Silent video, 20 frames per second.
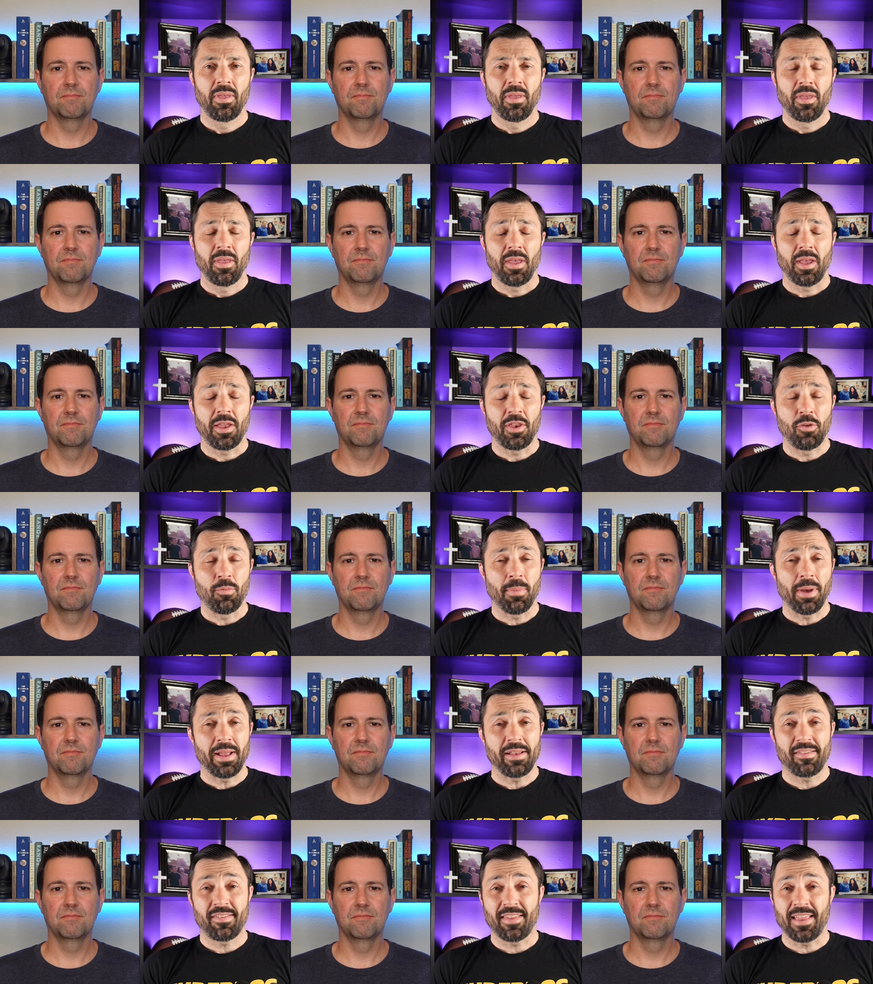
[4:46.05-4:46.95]
Speaker 1: and you
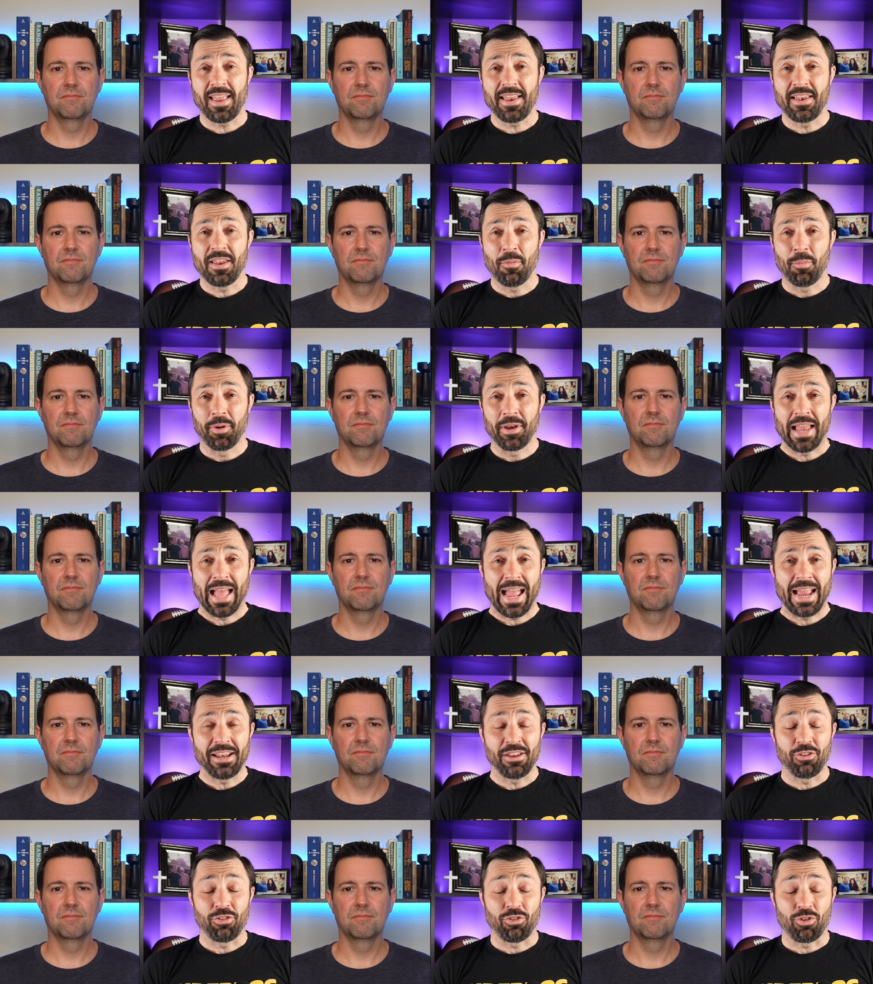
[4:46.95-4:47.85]
might say number nine
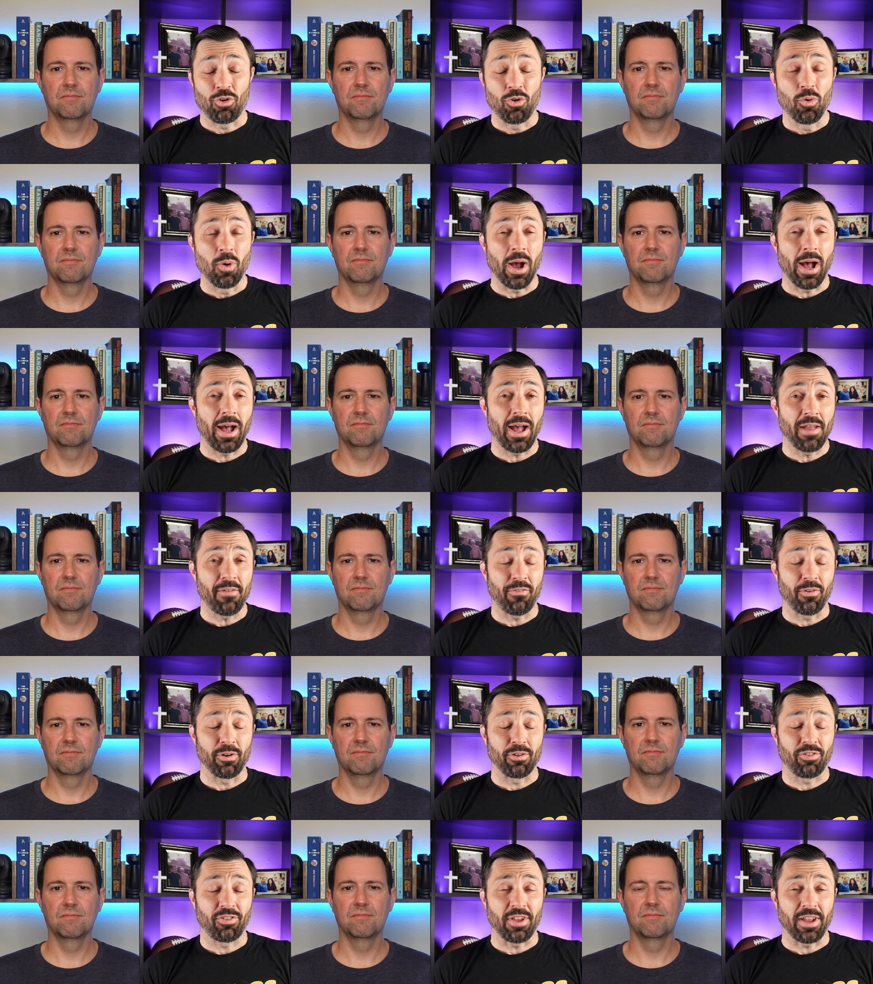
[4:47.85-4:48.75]
is too high for
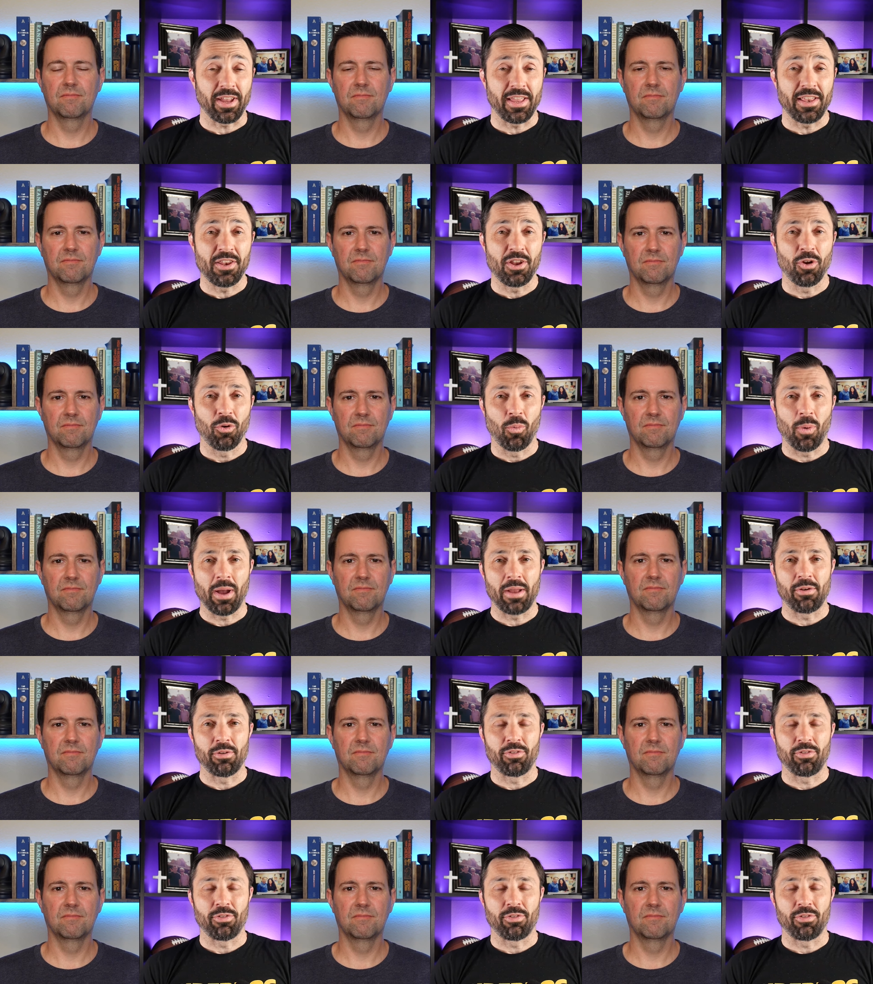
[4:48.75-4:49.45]
a second year wide